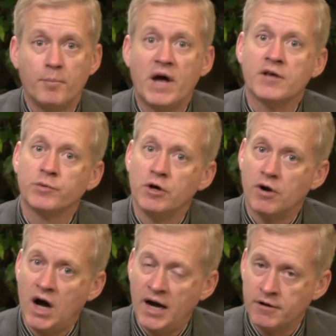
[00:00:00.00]
As we go to
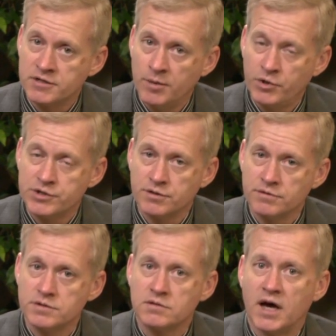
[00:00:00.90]
higher
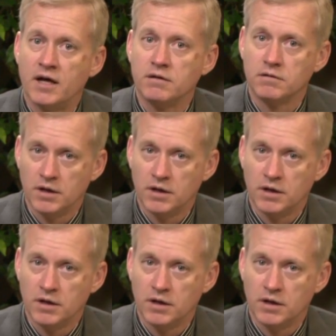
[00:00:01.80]
temperatures, that